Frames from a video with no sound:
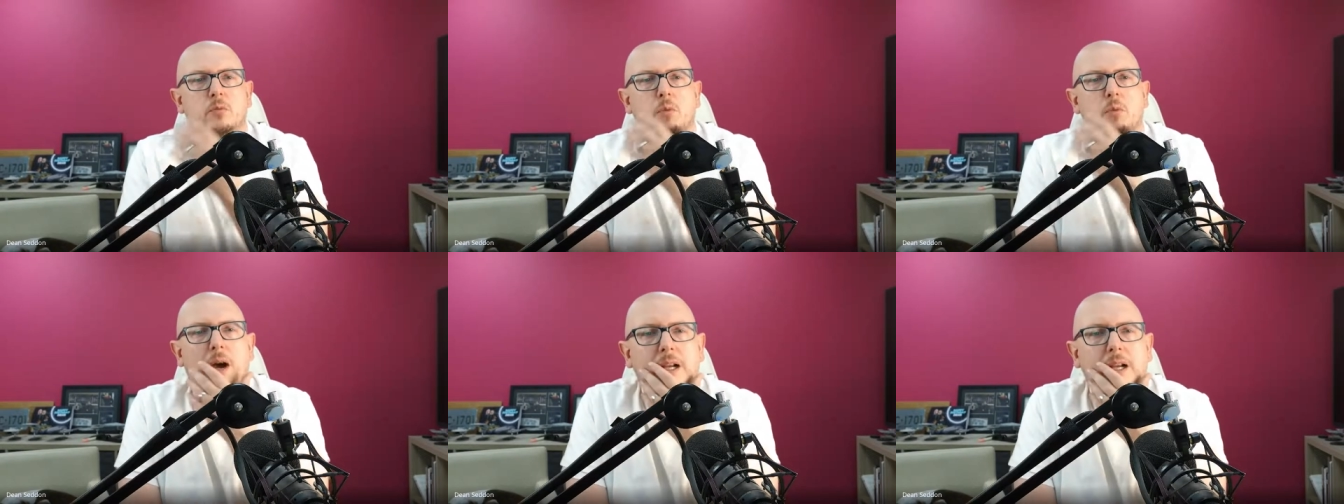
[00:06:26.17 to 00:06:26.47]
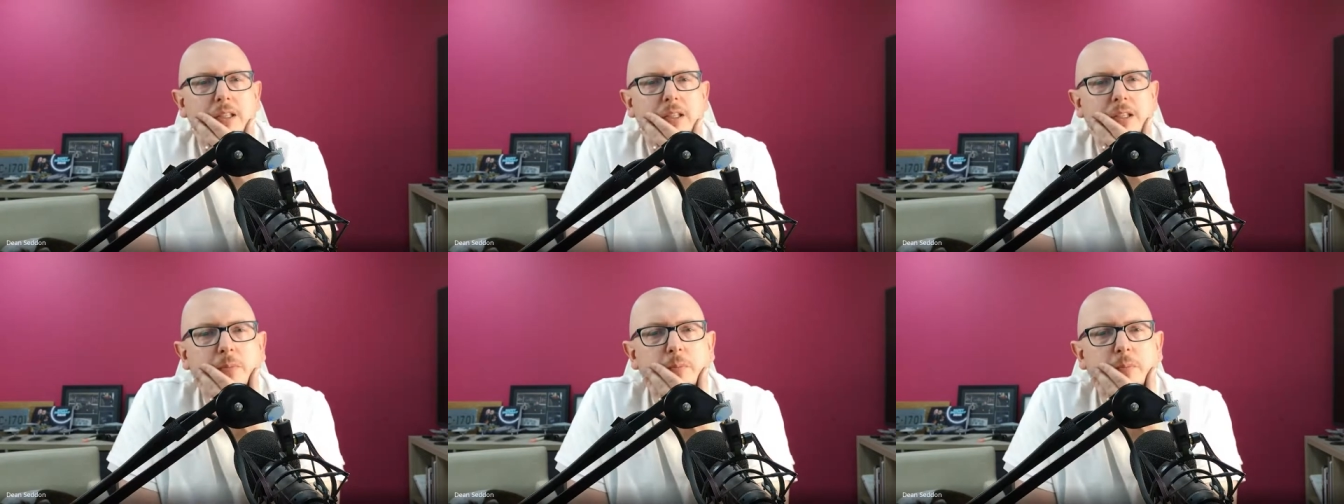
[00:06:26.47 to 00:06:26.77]
Why do
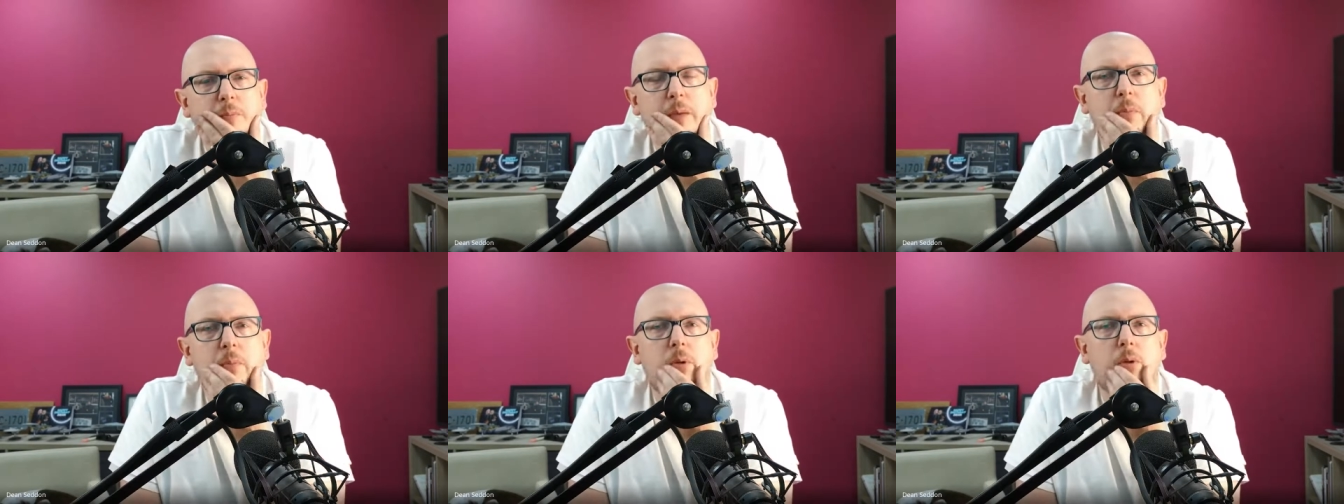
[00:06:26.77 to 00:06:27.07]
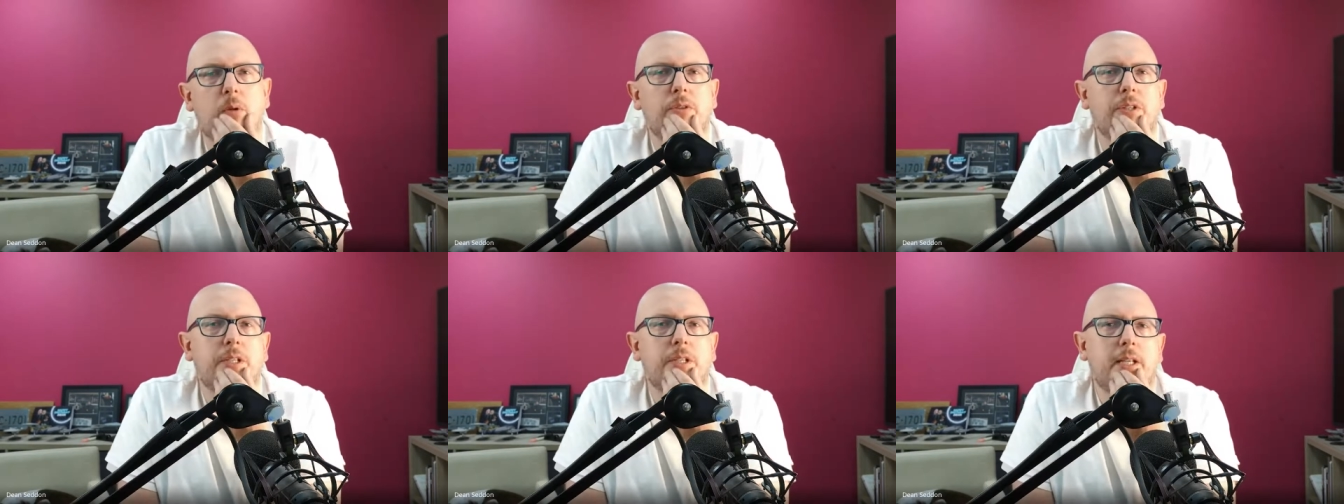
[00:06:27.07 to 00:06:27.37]
you think
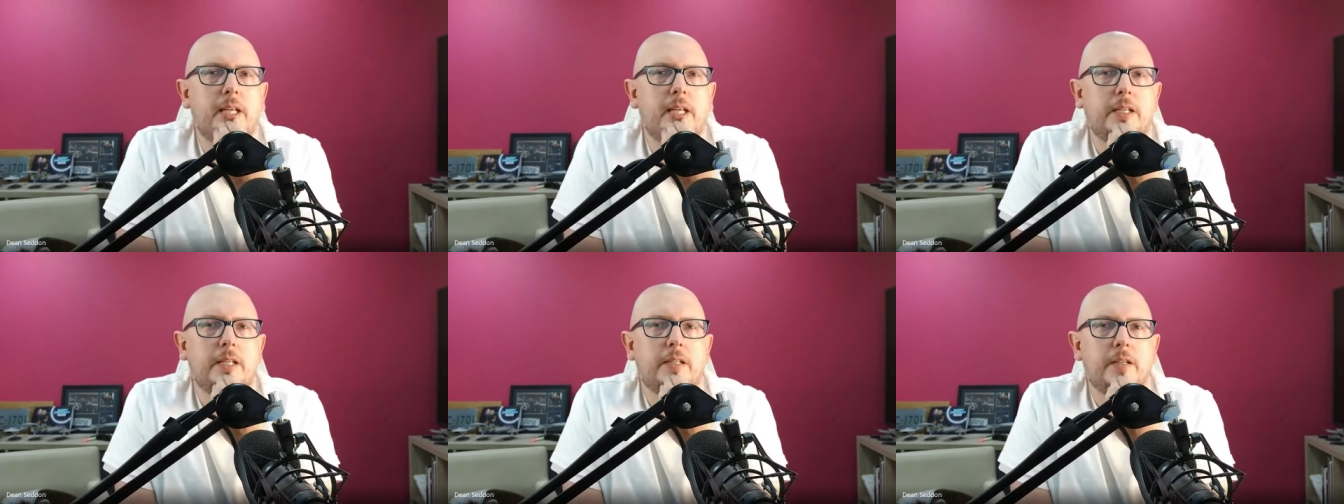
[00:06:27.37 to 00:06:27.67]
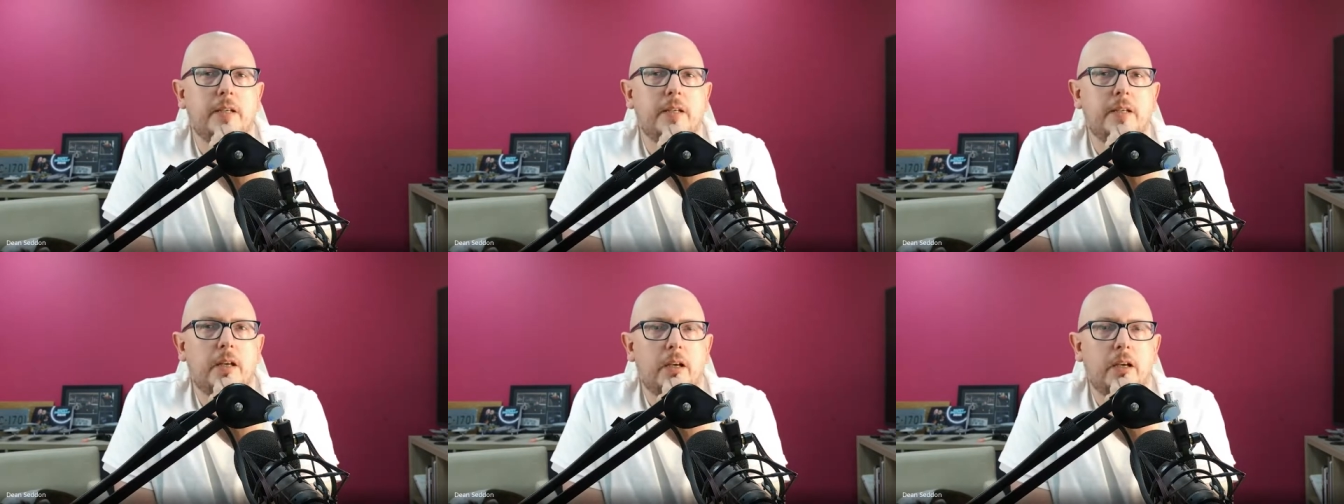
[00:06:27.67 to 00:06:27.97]
people need
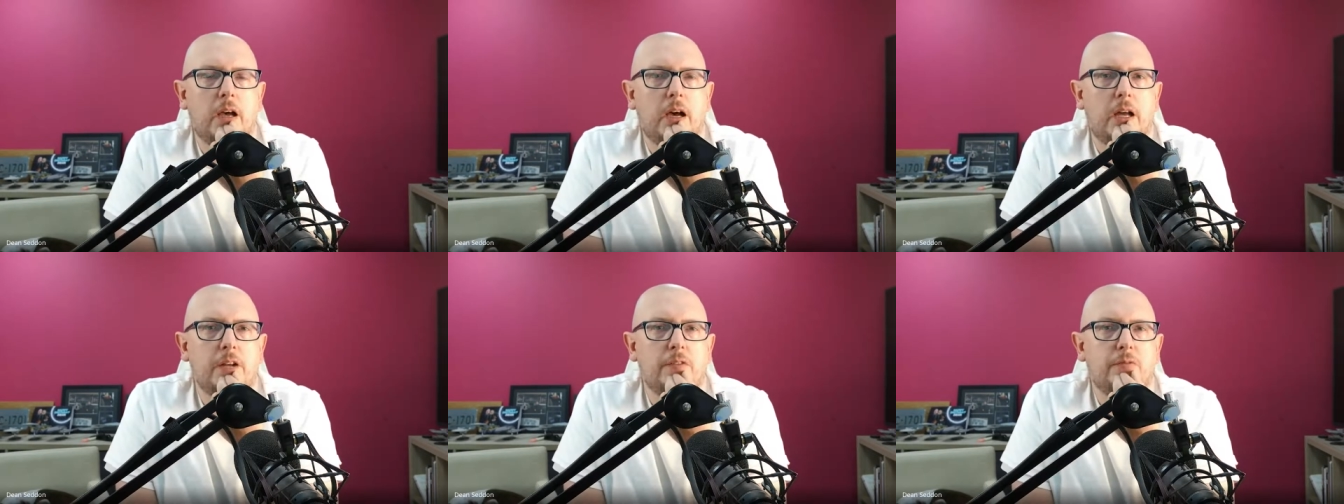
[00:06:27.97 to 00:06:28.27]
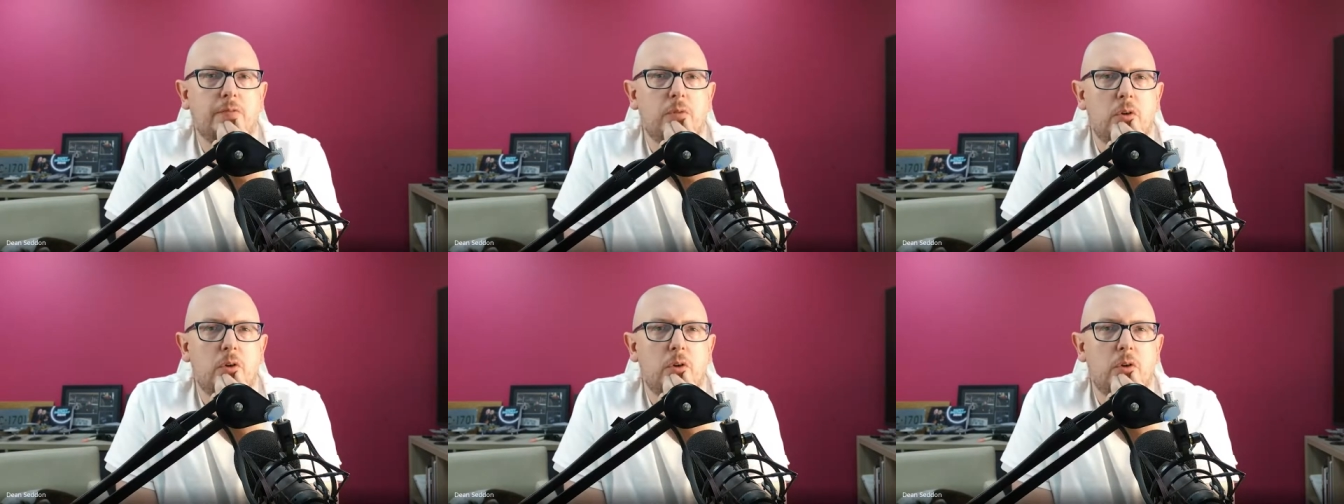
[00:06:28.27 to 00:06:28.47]
kind of